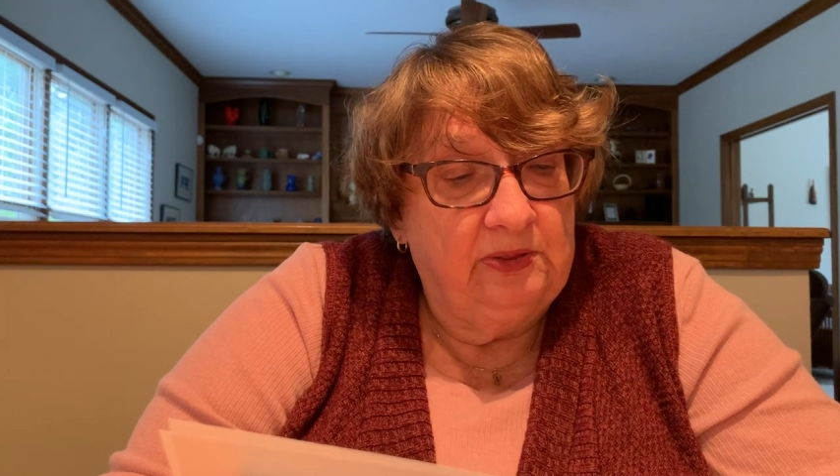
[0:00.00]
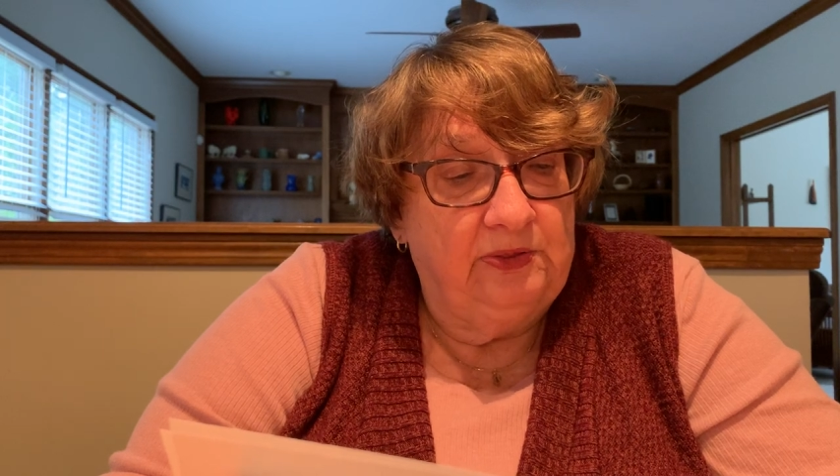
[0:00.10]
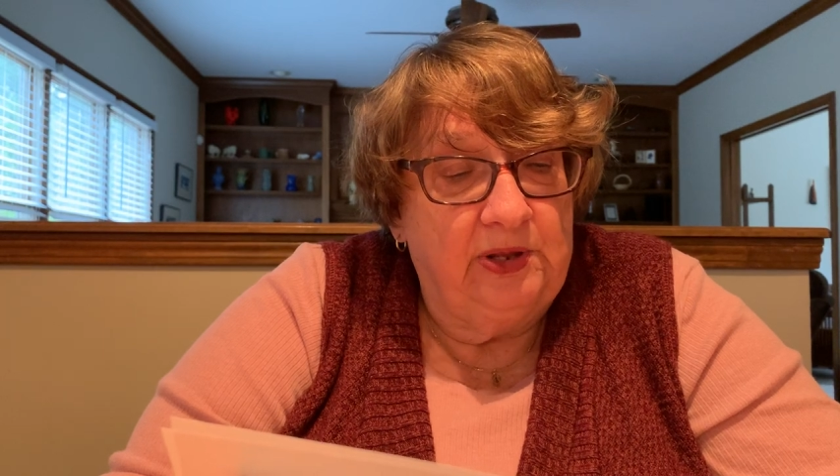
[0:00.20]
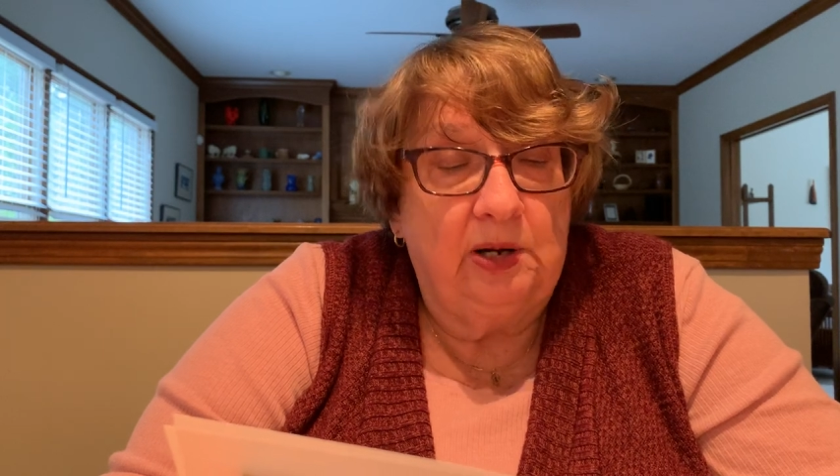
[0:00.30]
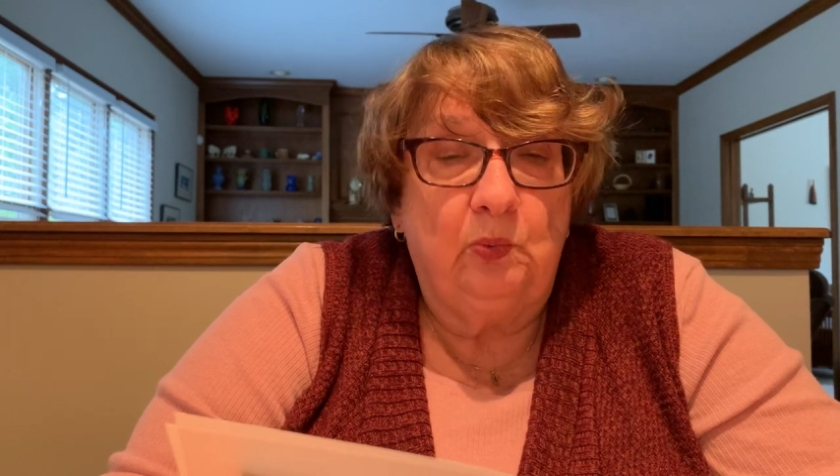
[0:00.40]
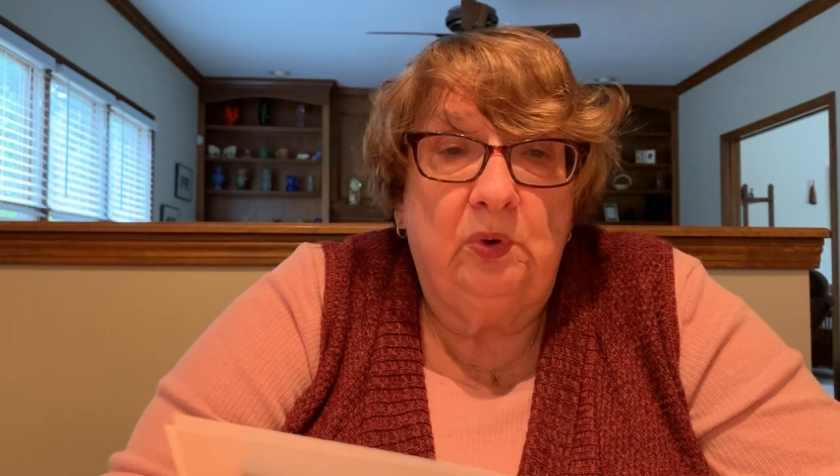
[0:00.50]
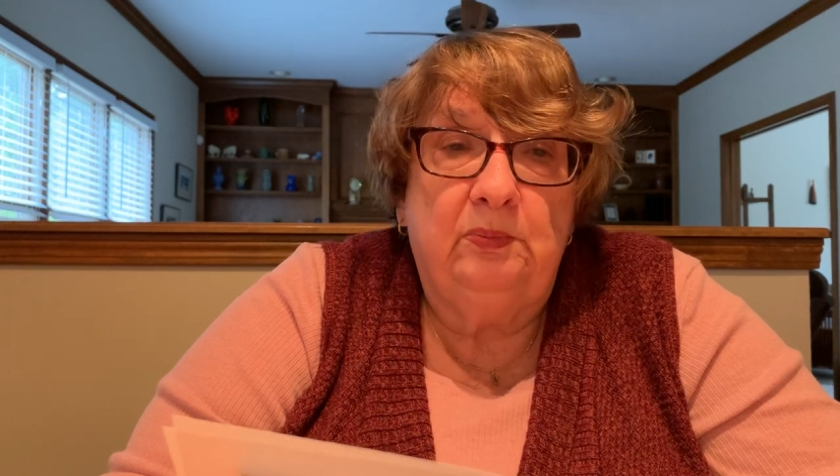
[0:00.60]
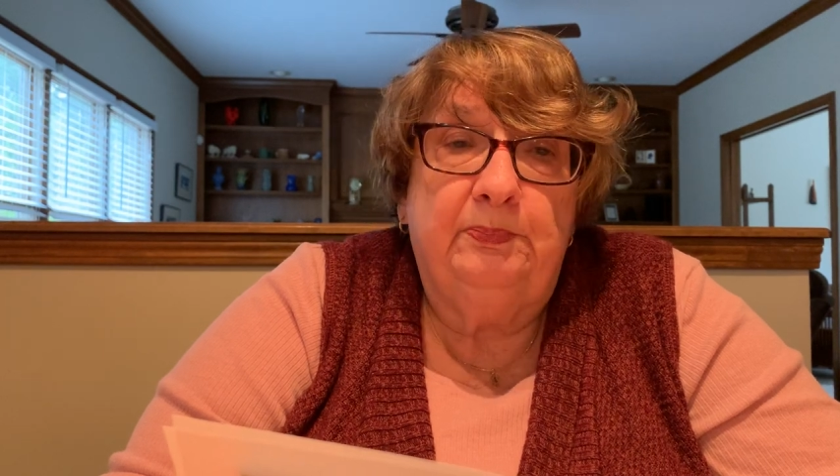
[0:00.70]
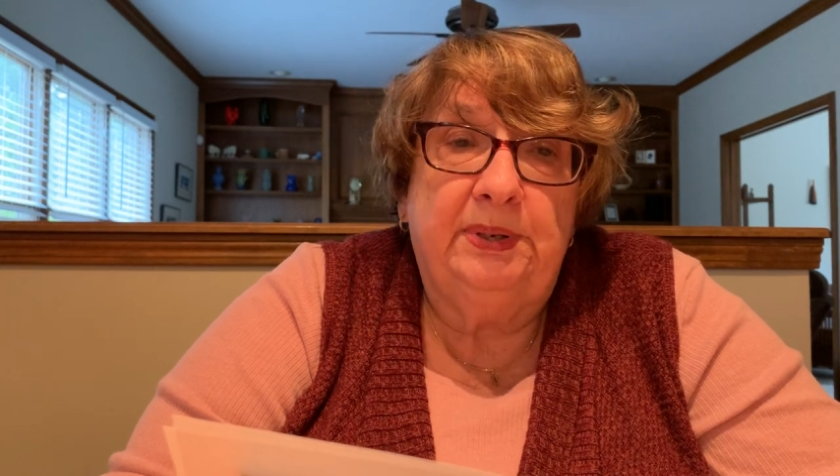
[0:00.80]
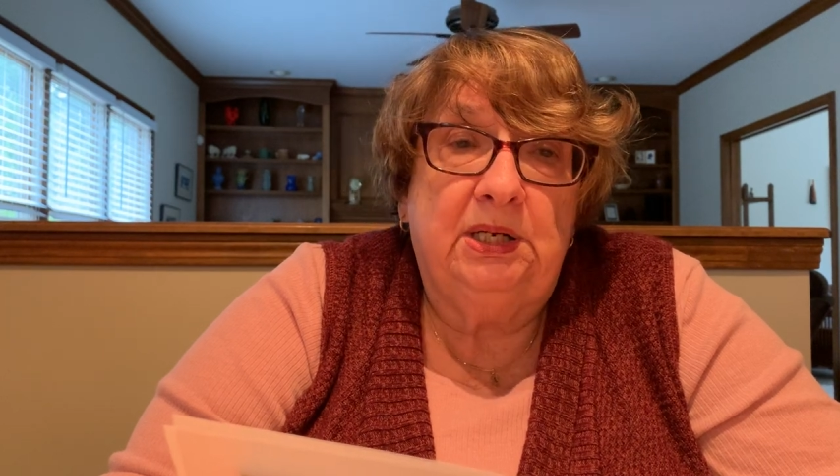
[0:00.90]
there
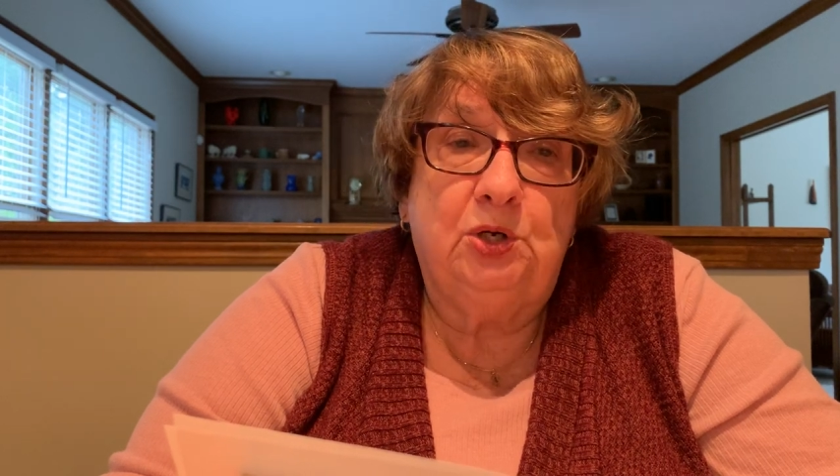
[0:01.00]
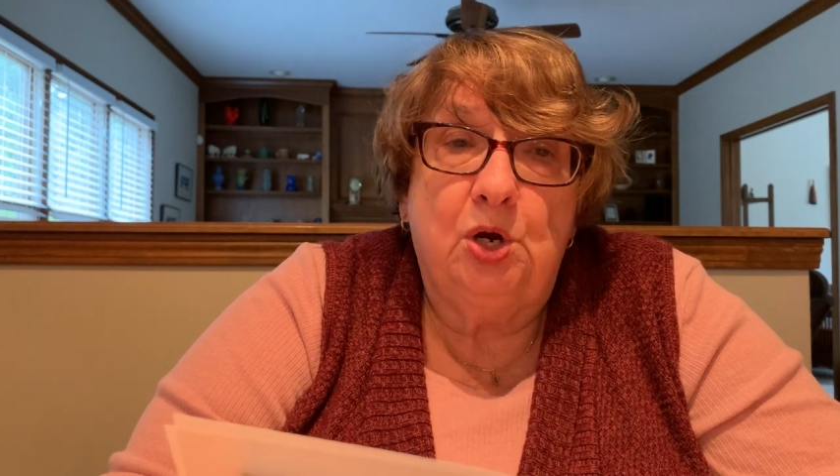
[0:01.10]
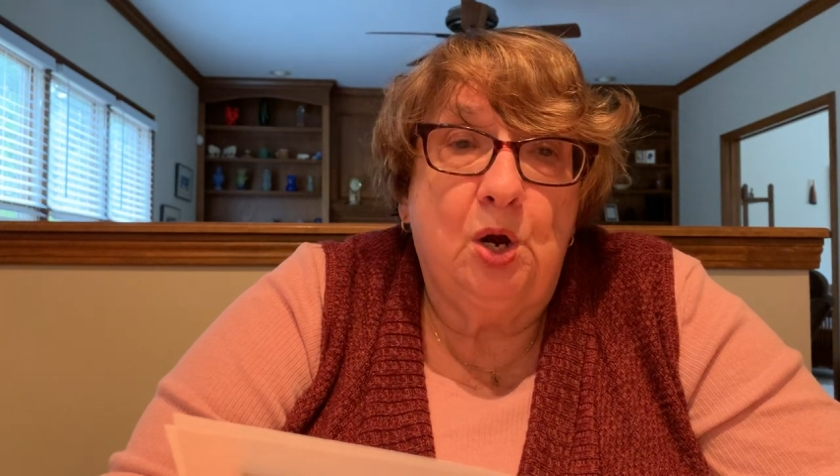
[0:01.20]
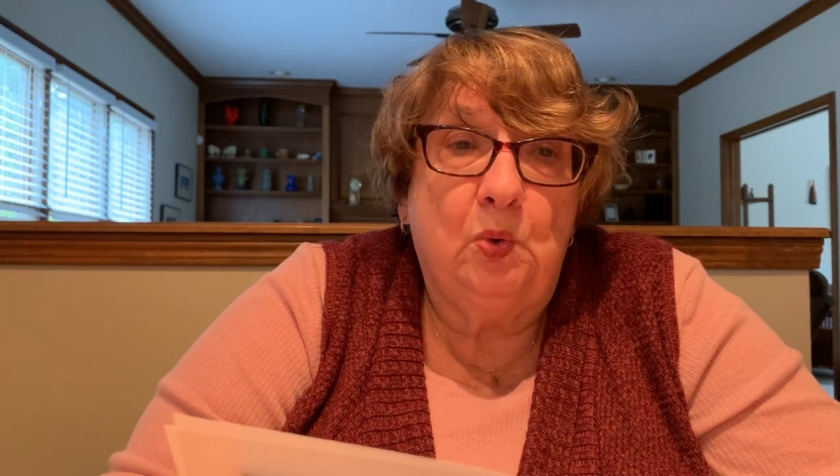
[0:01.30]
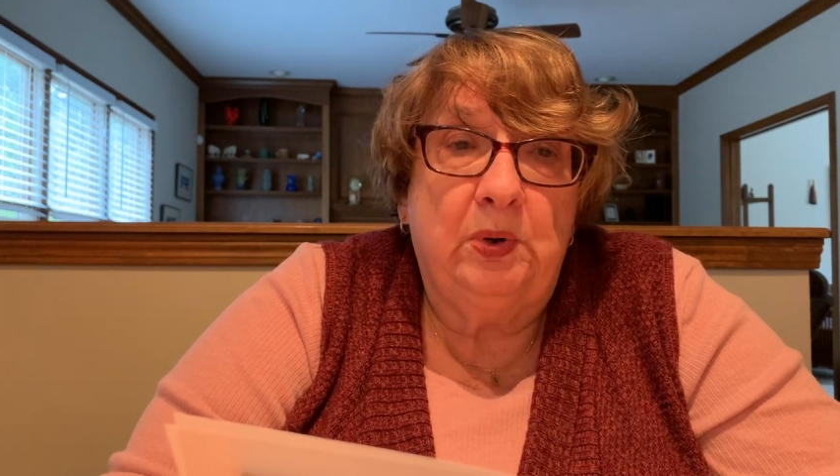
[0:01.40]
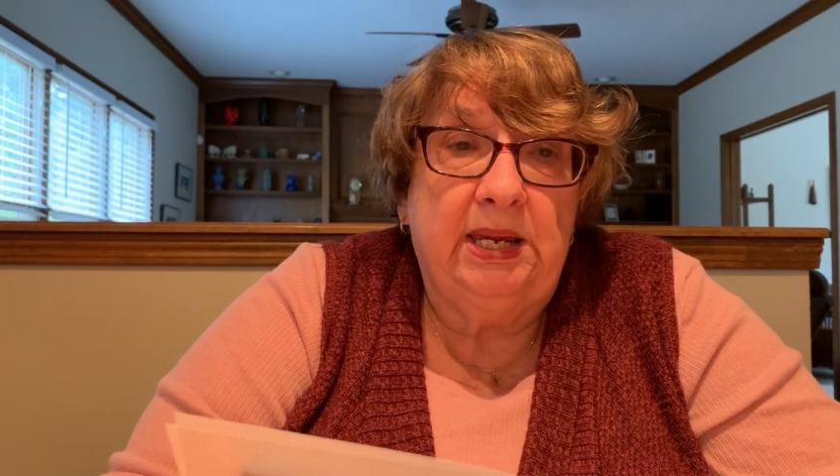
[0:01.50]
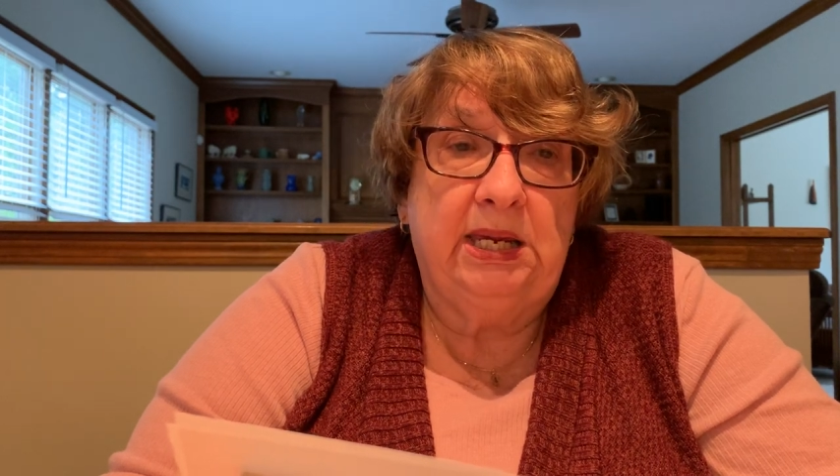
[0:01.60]
would be no